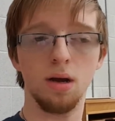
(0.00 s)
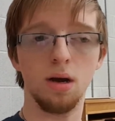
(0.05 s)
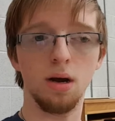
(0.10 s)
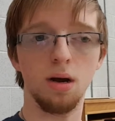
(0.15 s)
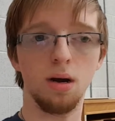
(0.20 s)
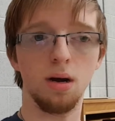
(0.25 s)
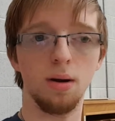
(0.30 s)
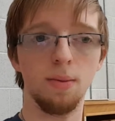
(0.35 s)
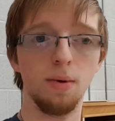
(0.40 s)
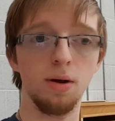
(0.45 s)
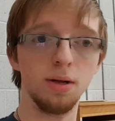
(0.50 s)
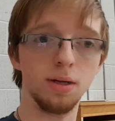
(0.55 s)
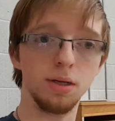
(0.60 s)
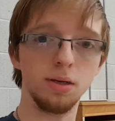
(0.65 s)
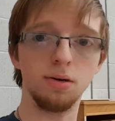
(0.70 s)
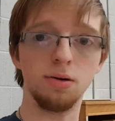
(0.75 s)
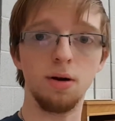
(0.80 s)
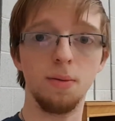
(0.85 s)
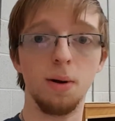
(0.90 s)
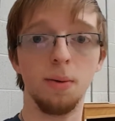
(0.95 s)
Um,
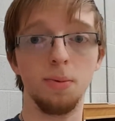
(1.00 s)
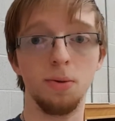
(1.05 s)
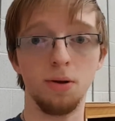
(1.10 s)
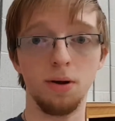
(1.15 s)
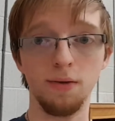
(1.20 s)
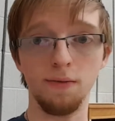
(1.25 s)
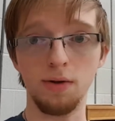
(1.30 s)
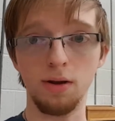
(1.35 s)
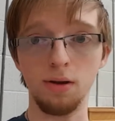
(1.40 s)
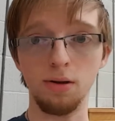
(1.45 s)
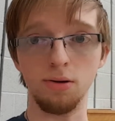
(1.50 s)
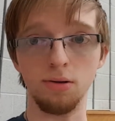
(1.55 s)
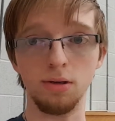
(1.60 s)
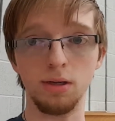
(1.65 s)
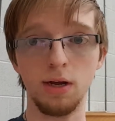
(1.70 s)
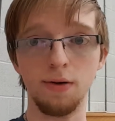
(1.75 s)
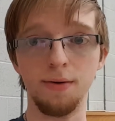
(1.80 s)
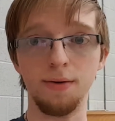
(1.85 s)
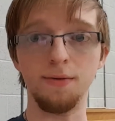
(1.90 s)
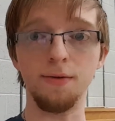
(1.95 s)
also, I'm uploading
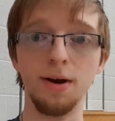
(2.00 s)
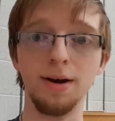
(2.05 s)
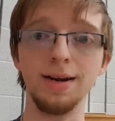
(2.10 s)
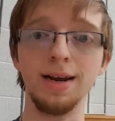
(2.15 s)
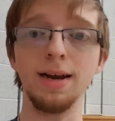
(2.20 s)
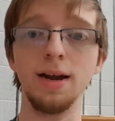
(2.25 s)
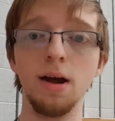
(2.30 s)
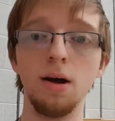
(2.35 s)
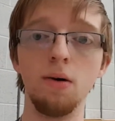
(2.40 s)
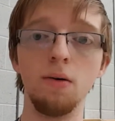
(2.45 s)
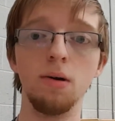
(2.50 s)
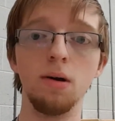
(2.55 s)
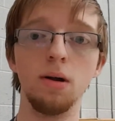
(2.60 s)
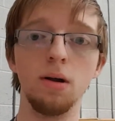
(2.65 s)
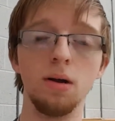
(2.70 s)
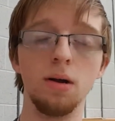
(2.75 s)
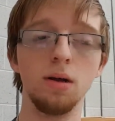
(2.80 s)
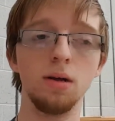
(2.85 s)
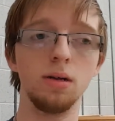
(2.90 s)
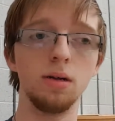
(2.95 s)
videos every Friday now,
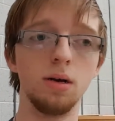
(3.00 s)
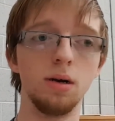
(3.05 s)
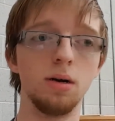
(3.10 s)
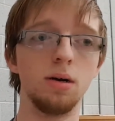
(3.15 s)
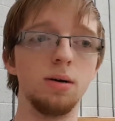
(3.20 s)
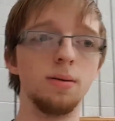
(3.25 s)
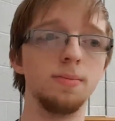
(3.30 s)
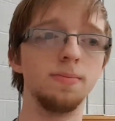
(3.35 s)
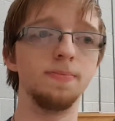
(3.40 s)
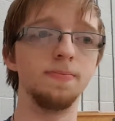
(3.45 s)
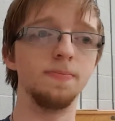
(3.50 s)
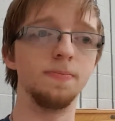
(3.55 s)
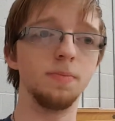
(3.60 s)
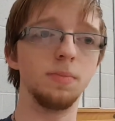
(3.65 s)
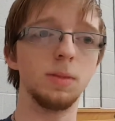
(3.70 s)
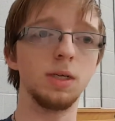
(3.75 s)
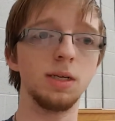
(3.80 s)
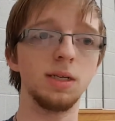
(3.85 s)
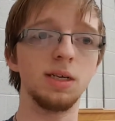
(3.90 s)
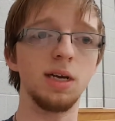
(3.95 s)
um,
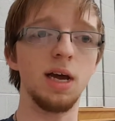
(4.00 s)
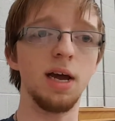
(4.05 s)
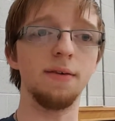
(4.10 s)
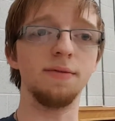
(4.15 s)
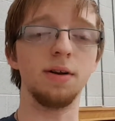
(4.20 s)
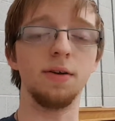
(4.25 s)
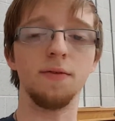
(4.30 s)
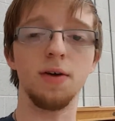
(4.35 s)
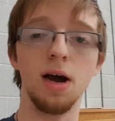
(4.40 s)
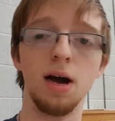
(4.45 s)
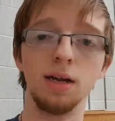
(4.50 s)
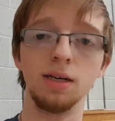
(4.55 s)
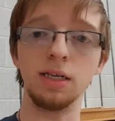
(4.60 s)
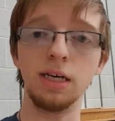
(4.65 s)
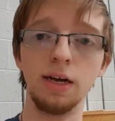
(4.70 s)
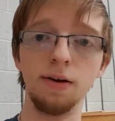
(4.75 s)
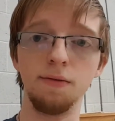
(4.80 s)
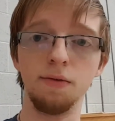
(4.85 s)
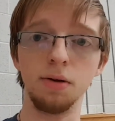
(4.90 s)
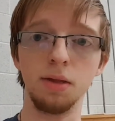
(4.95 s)
since I have enough
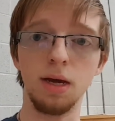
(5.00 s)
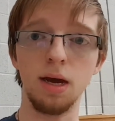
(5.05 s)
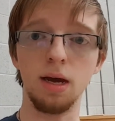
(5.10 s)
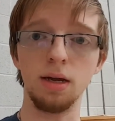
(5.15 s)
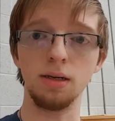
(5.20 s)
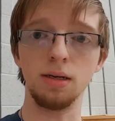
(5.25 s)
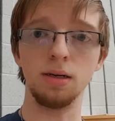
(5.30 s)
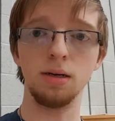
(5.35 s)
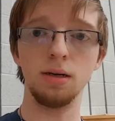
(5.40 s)
content for that.